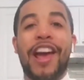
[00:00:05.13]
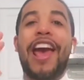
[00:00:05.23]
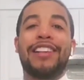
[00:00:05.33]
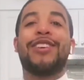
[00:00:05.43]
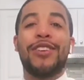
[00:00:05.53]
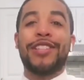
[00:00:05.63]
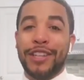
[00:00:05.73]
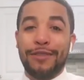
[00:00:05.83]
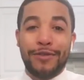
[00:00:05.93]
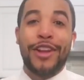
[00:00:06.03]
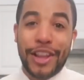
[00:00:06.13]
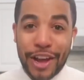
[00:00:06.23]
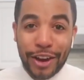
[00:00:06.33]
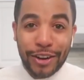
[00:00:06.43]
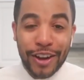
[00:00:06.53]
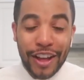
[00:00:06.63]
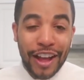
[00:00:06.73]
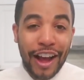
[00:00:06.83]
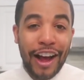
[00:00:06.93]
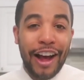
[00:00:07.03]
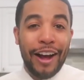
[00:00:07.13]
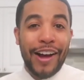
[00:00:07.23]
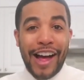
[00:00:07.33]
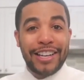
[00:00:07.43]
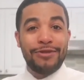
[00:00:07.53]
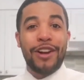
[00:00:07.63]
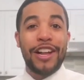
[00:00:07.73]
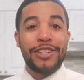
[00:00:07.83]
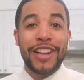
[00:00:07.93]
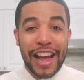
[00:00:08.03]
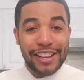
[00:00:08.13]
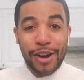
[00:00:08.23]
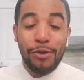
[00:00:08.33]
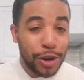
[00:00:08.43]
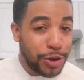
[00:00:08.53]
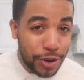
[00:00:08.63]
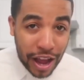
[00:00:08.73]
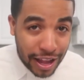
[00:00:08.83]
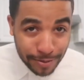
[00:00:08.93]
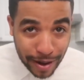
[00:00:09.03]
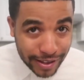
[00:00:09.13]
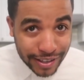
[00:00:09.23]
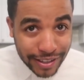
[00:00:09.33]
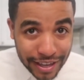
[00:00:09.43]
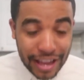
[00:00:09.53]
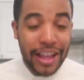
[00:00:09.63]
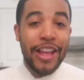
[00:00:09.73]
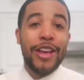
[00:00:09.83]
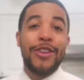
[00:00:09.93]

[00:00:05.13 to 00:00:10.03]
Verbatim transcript: guys go into the video uh i just want to let you guys know what you guys about to see